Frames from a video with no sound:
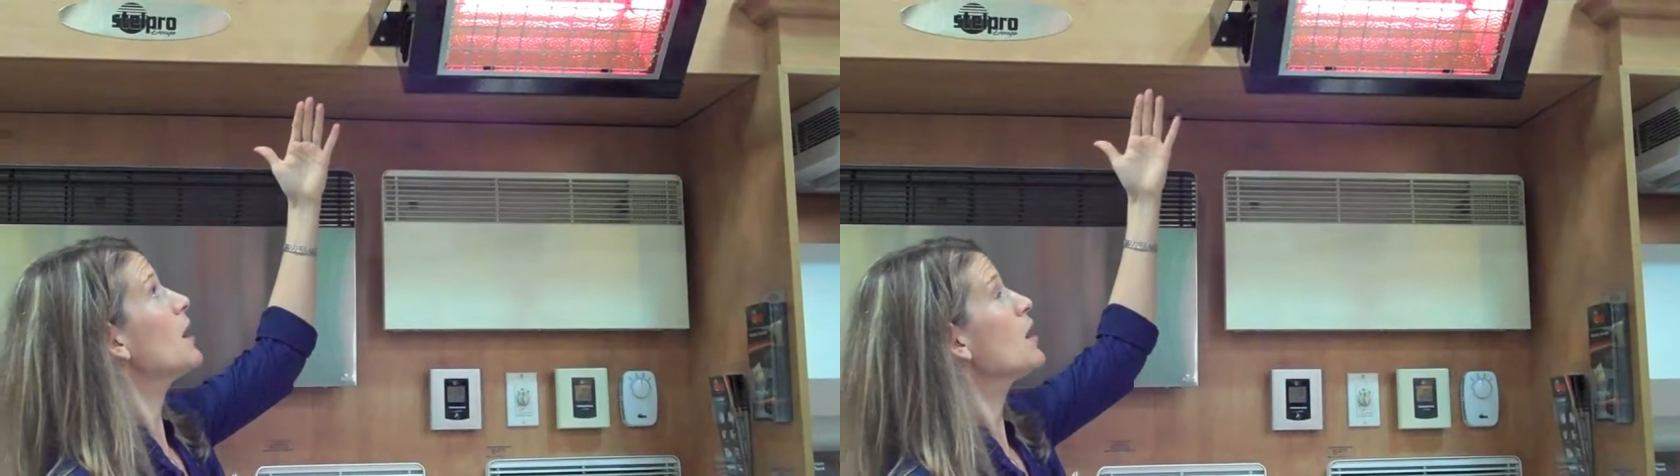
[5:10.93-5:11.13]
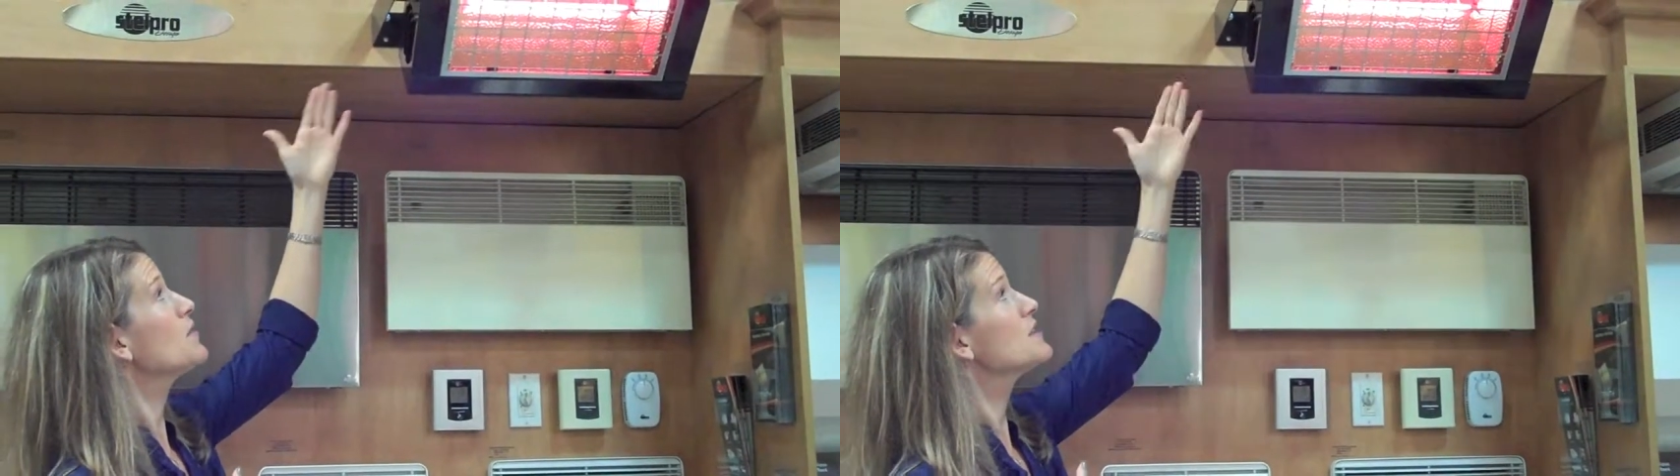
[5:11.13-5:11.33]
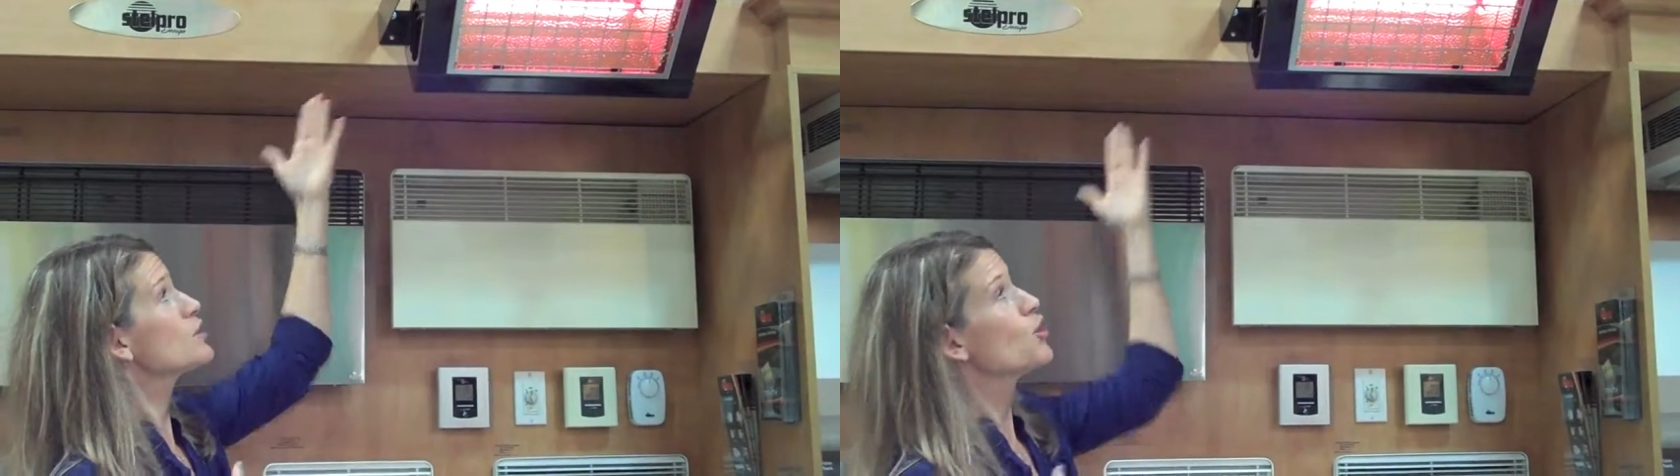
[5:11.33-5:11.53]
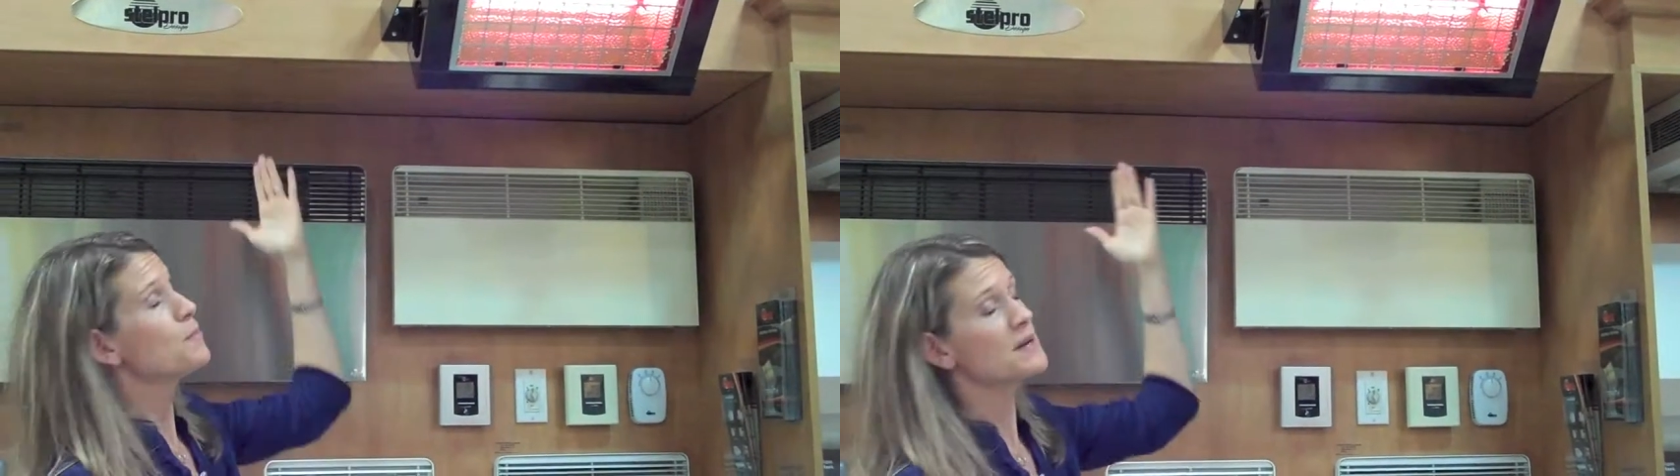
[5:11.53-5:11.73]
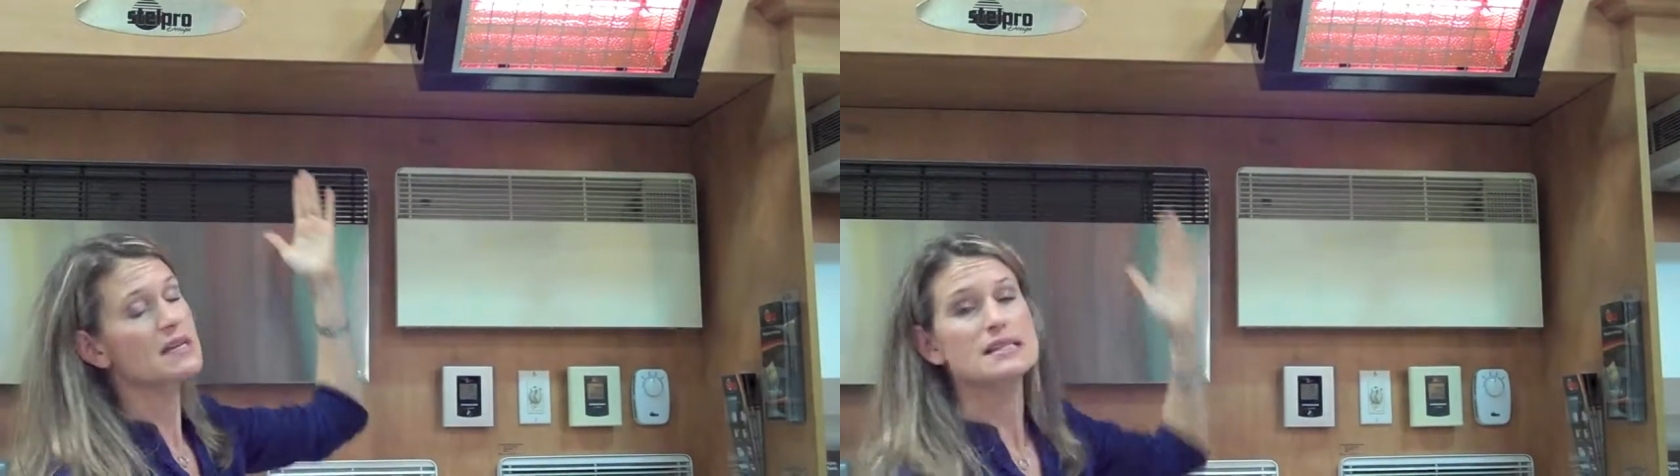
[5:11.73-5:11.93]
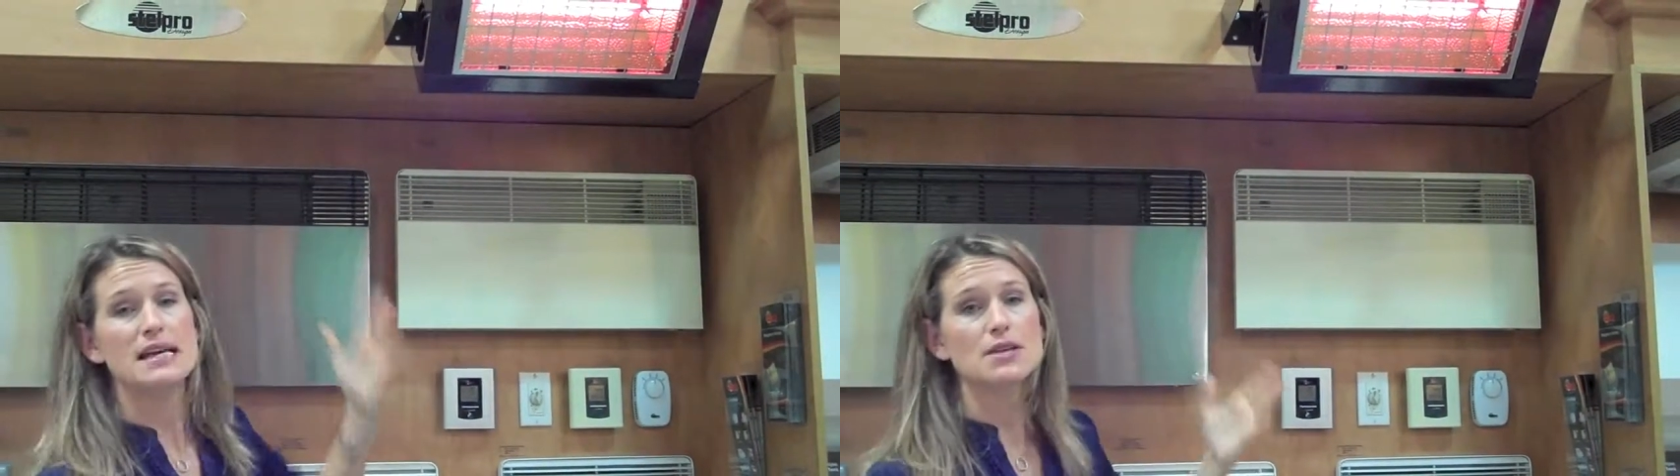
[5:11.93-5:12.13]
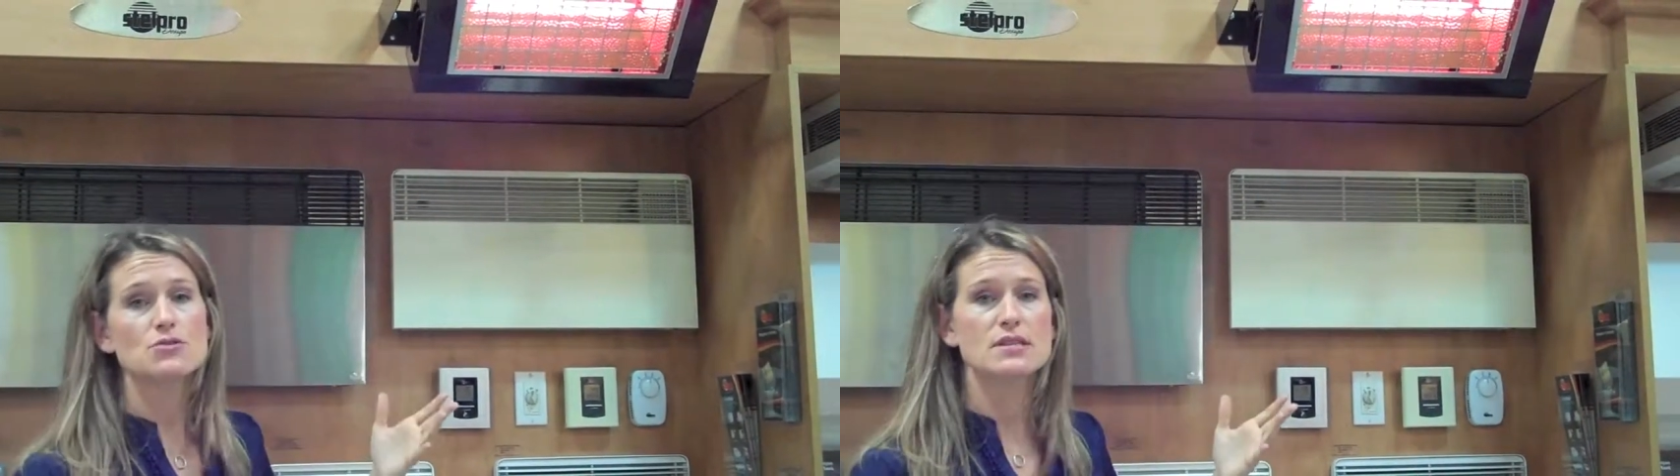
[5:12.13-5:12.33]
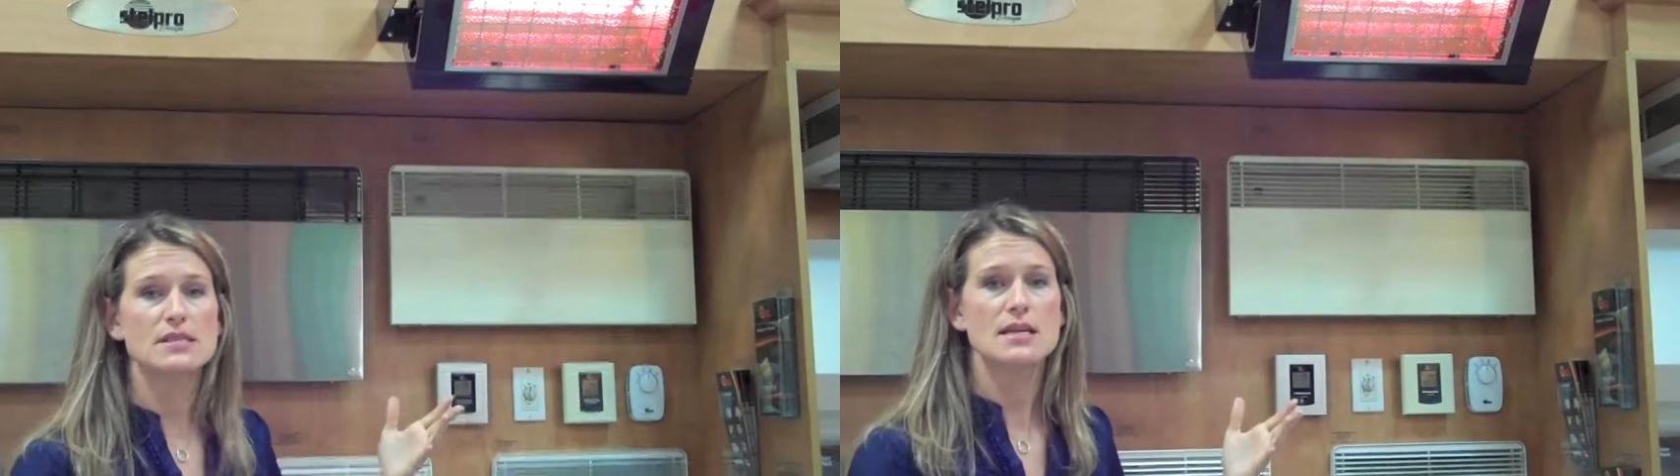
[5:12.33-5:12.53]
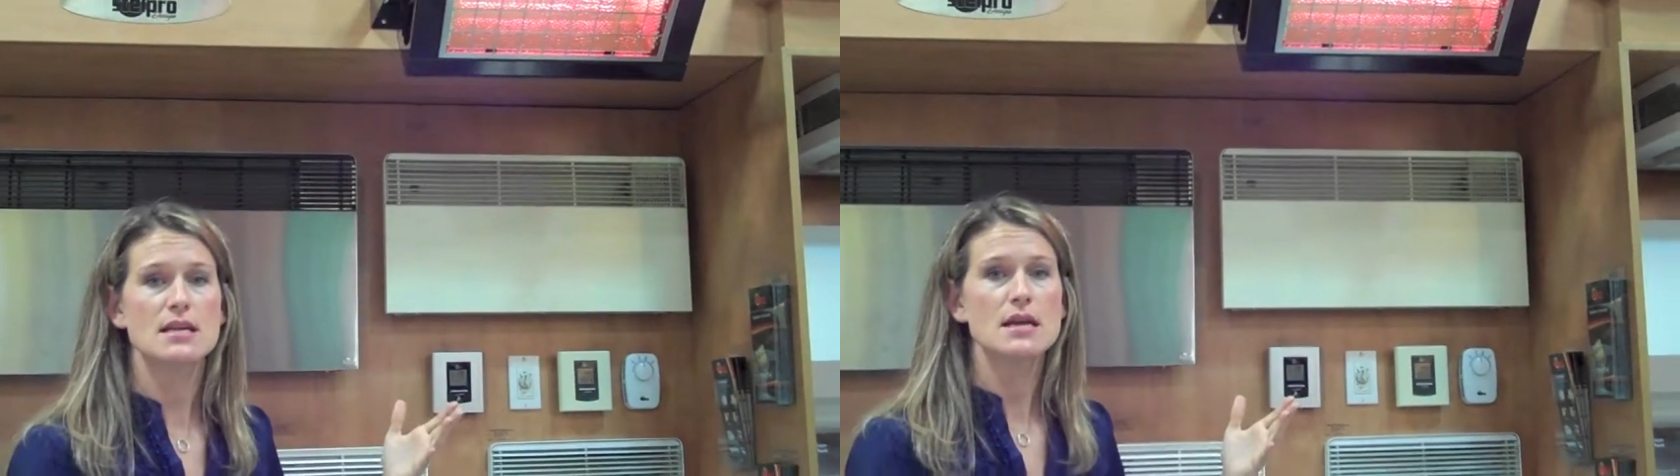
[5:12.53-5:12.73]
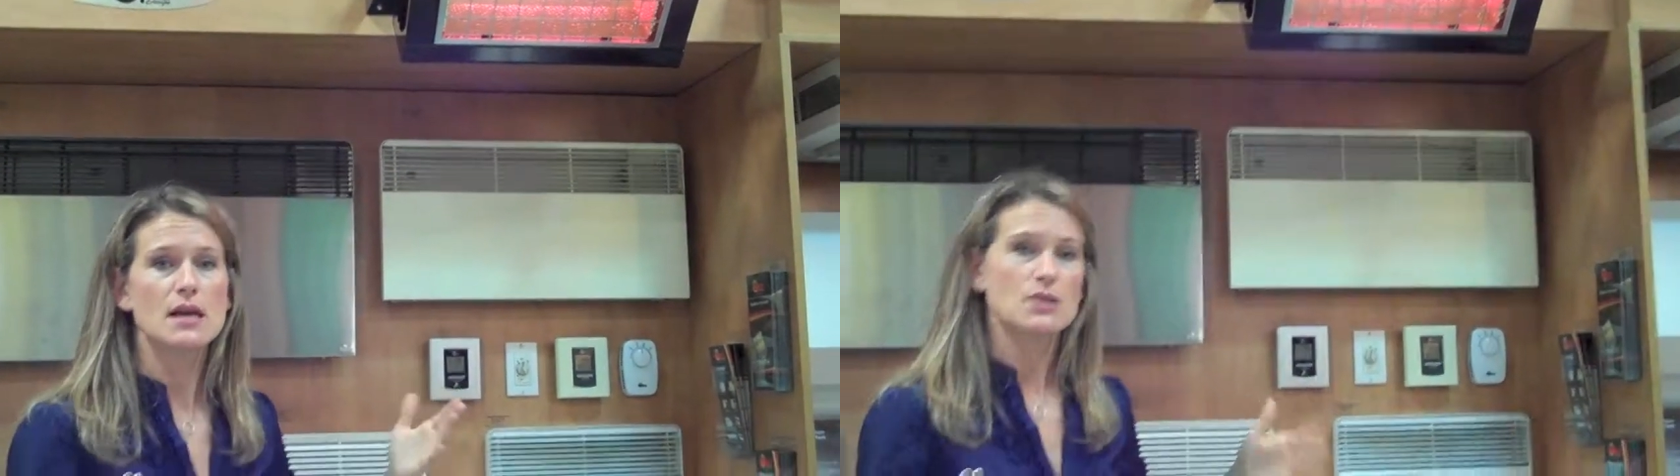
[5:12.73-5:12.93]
all these openings that you see,